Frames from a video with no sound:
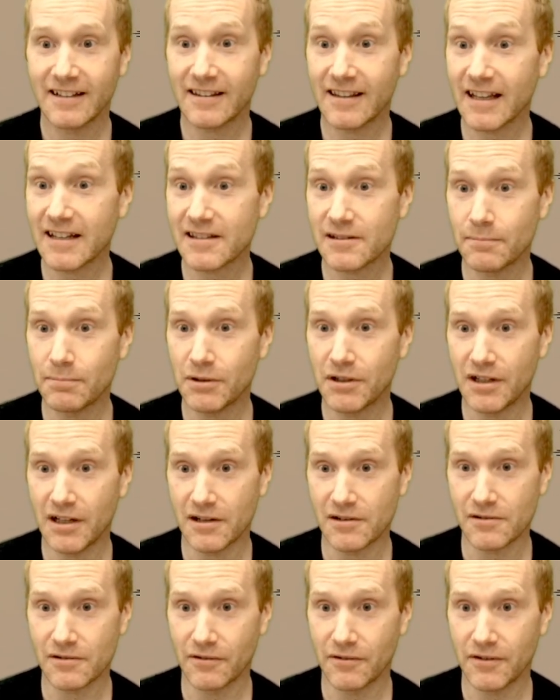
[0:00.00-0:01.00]
That's a
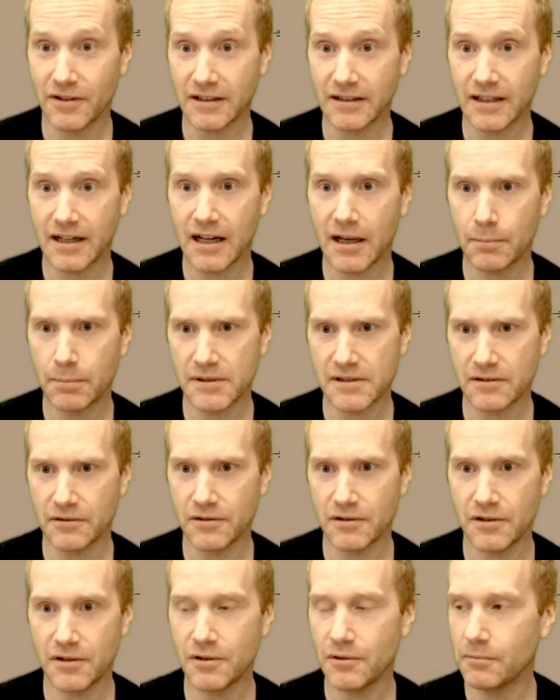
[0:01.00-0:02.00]
potential thing that happens.
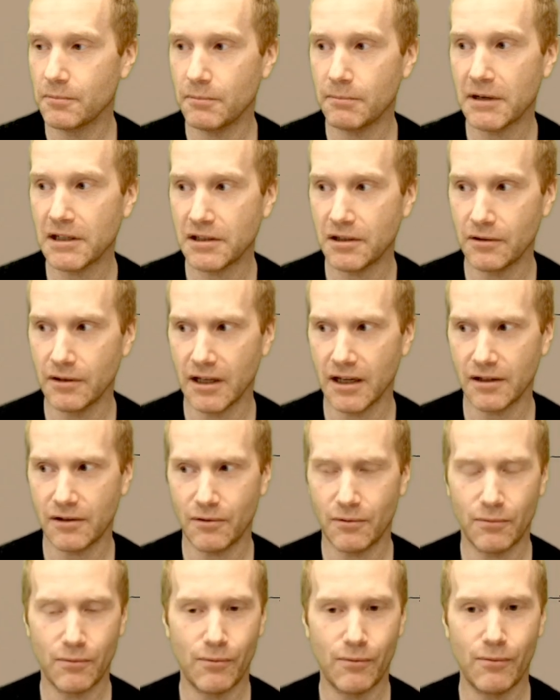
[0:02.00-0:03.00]
And you might go like,
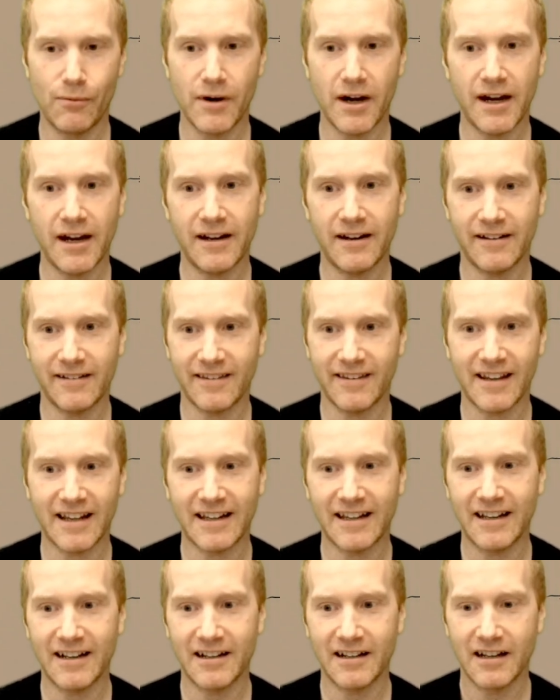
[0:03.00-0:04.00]
wait a
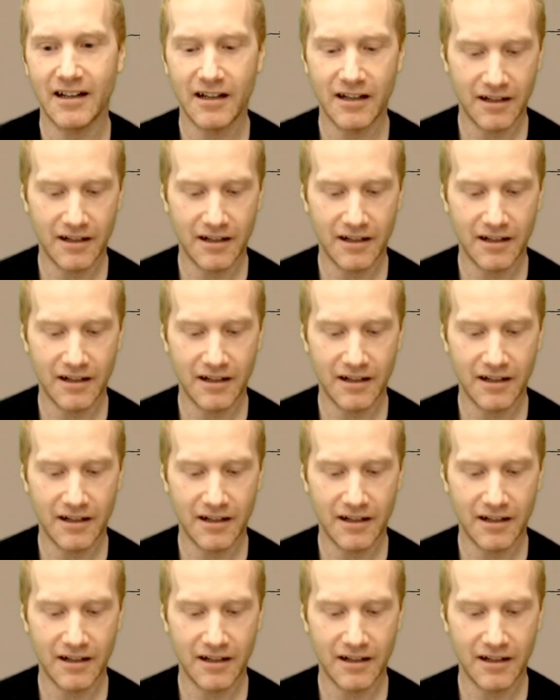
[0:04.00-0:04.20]
second.